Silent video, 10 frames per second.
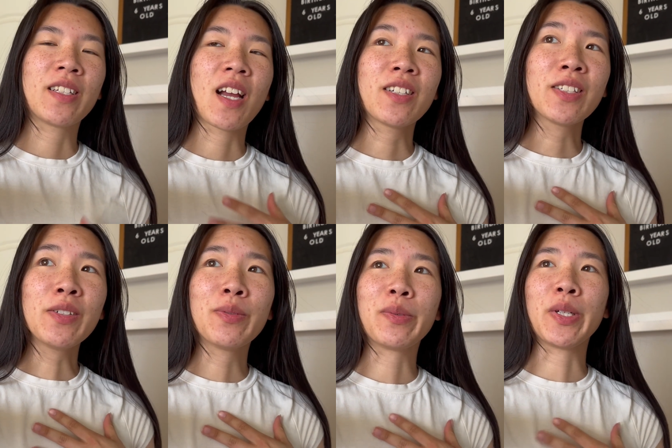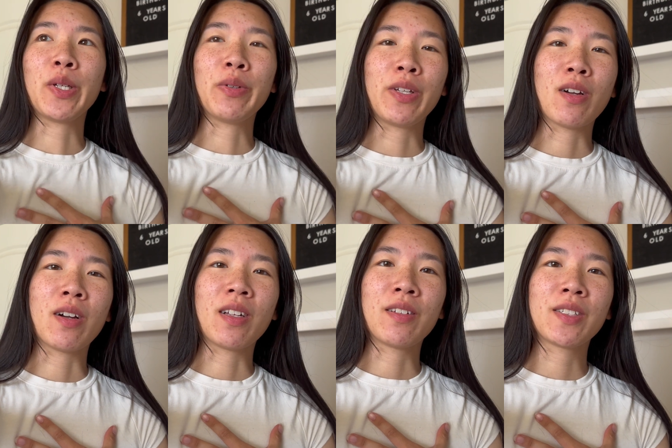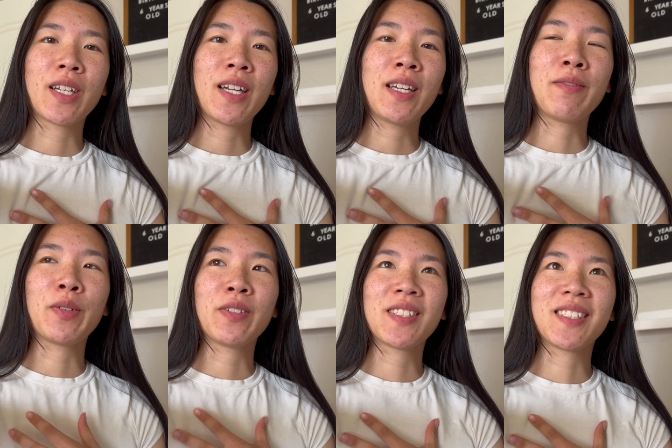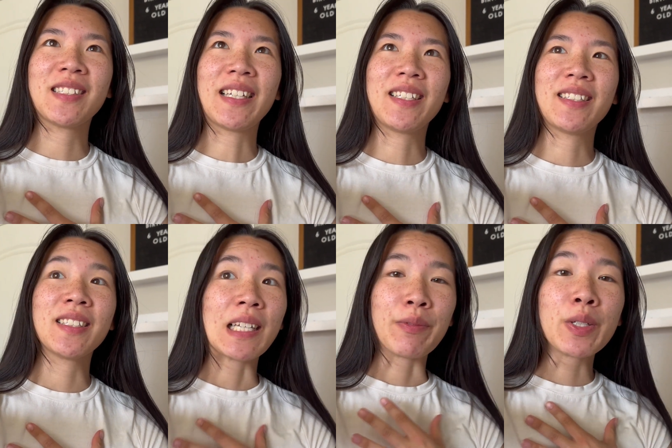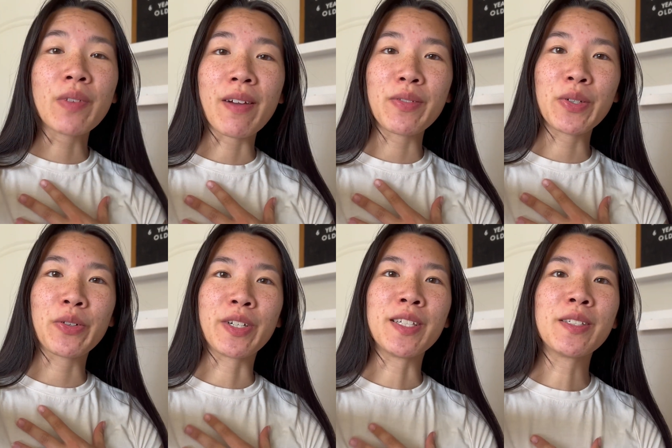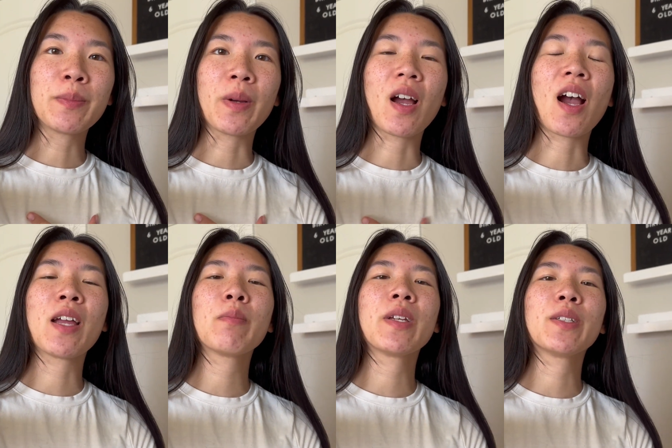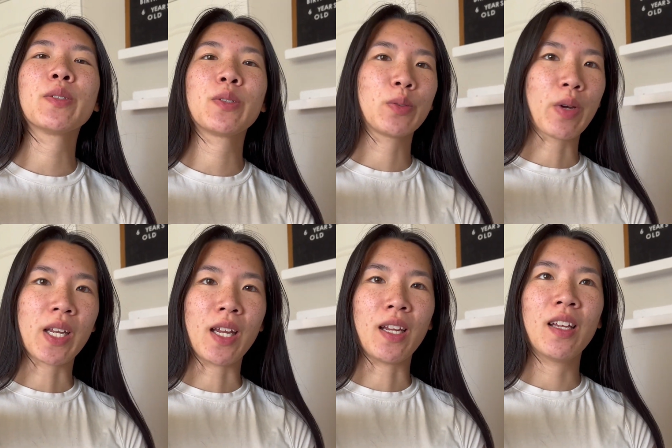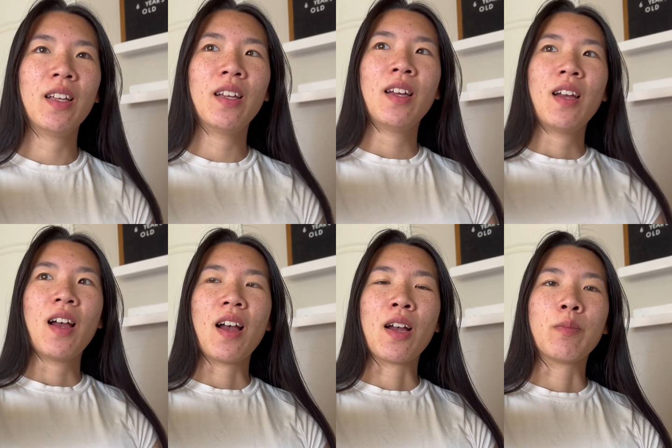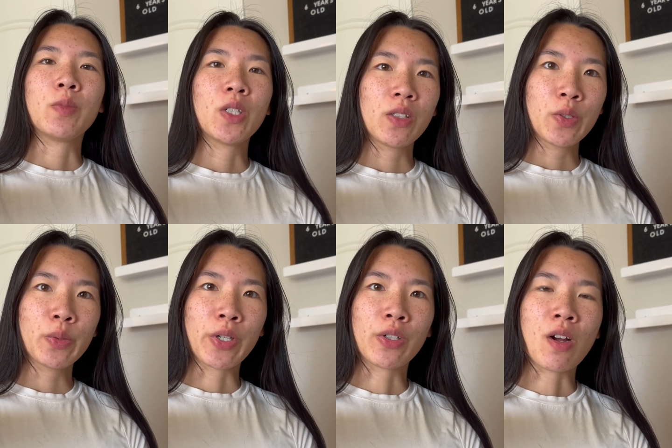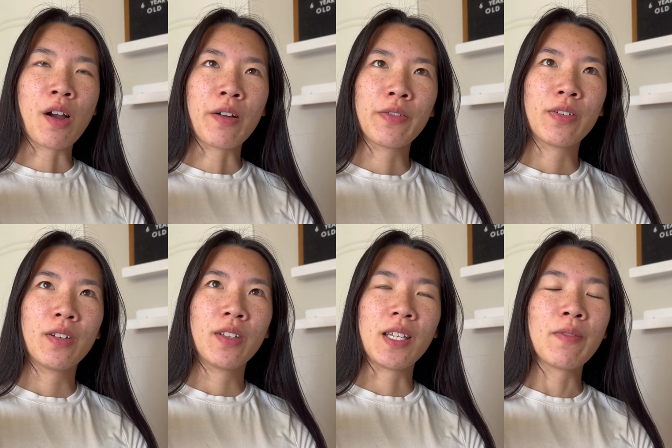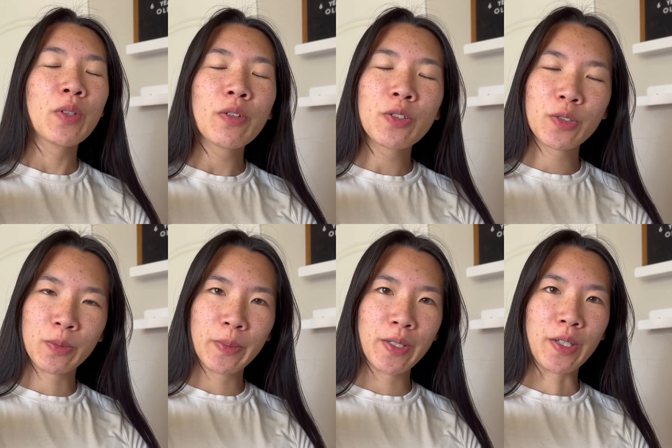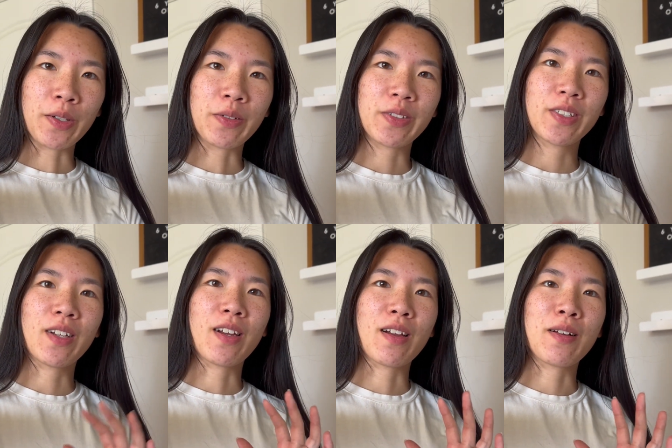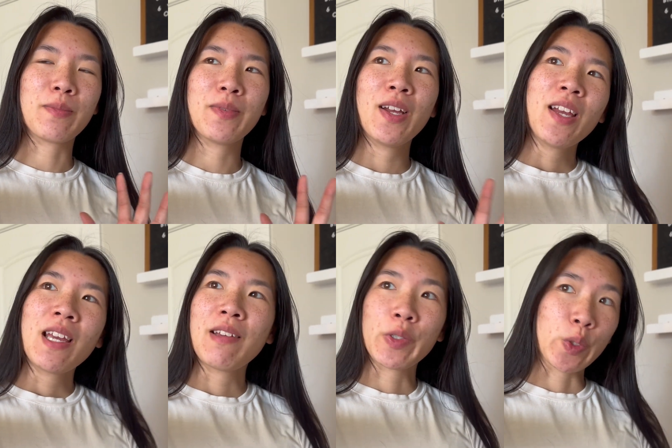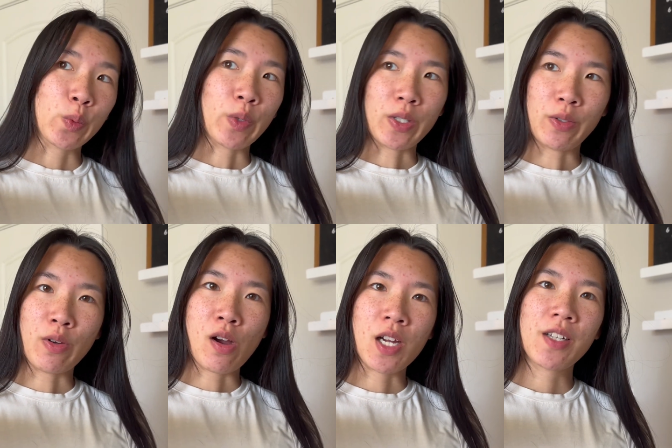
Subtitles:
It's actually really hot outside, even though it's just like 75 degrees, but I'm like sweating. Took the sweater off. Even though it's super cute, it was just way too hot.